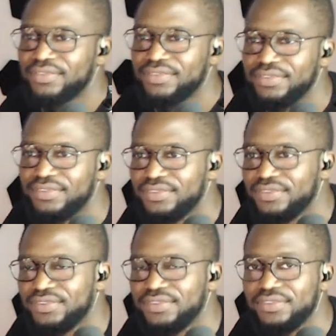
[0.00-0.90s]

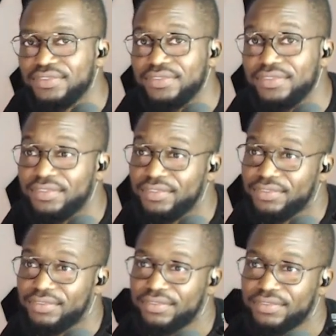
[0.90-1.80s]

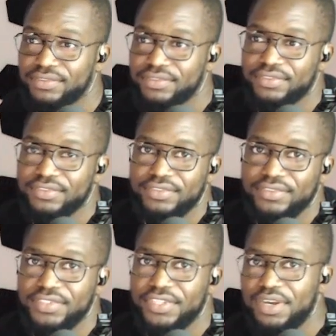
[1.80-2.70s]

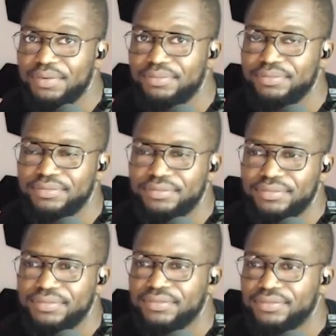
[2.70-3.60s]

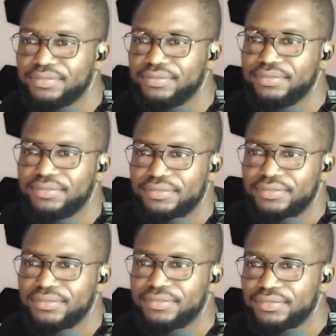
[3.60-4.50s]

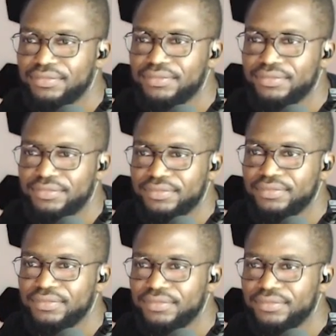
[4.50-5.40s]

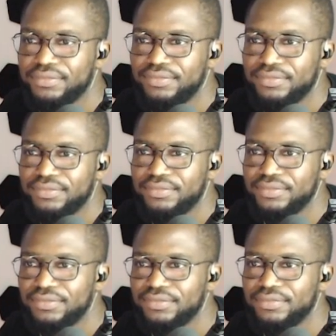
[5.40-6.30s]

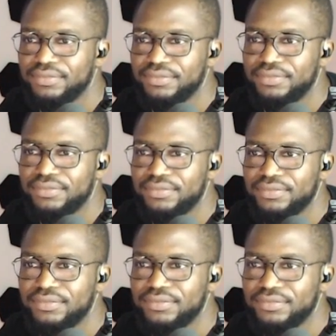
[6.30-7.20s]

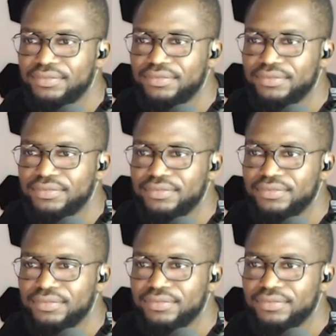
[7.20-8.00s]
(not speaking)